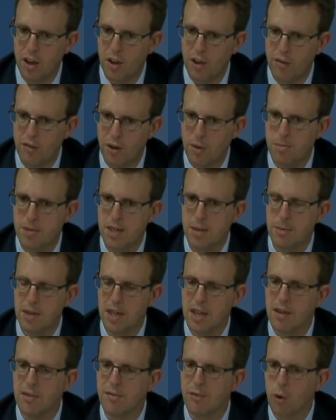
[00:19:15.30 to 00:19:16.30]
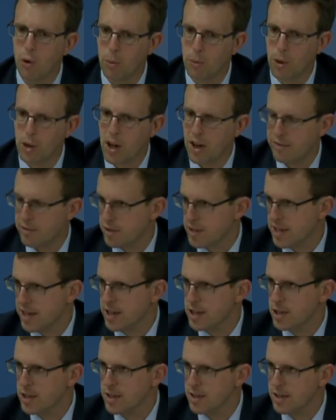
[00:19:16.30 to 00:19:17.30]
from some of the informal
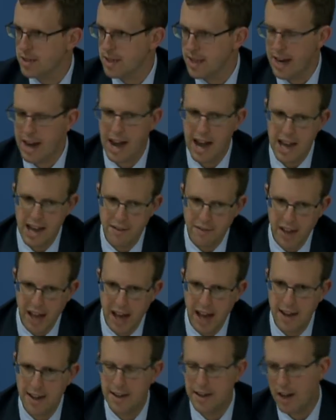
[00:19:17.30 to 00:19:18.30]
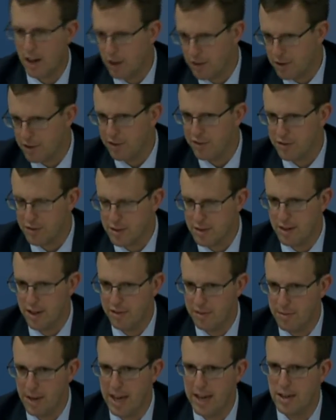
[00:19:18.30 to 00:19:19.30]
conversations that I have had and others
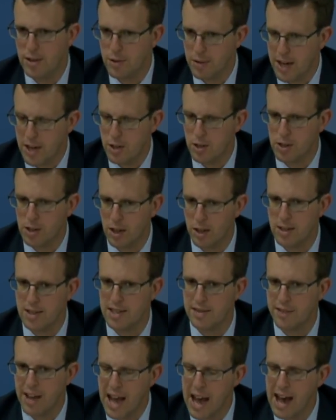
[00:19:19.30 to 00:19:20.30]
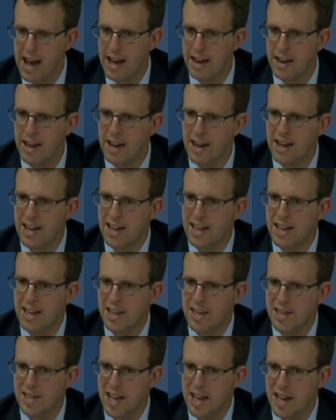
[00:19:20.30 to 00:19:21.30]
of my international colleagues have had
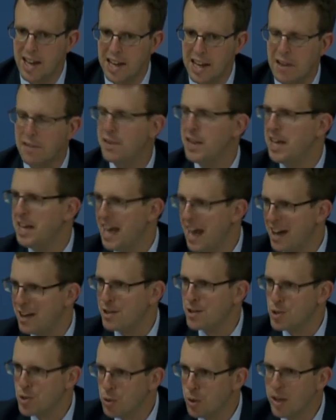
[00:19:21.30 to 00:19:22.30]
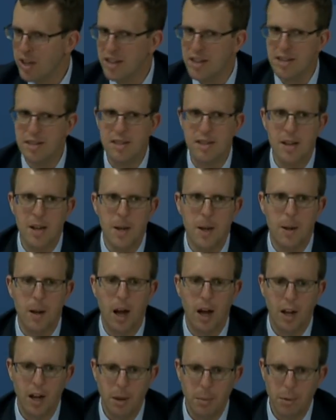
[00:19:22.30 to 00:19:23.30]
is that if they'd had a choice,
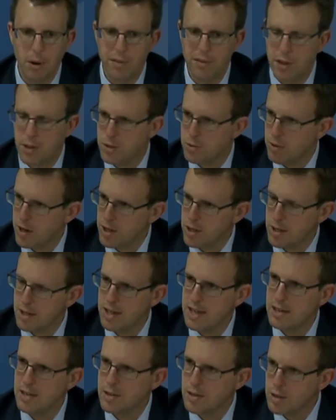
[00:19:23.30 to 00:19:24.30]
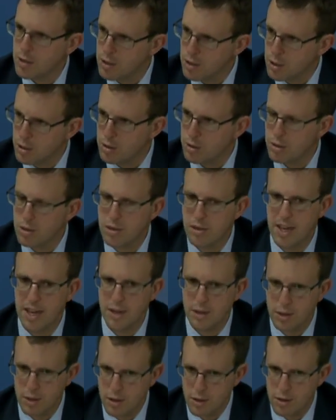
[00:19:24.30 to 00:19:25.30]
a number of those Russian institutes,
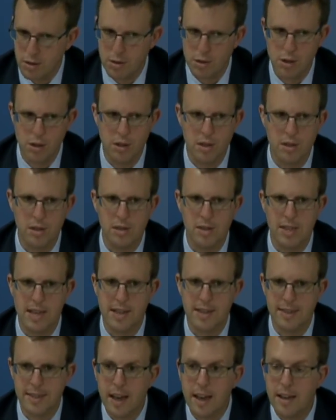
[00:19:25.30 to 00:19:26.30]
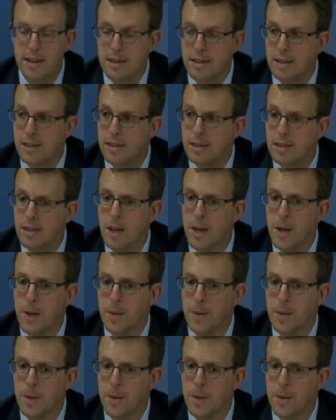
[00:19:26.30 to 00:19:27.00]
institutions, and scientists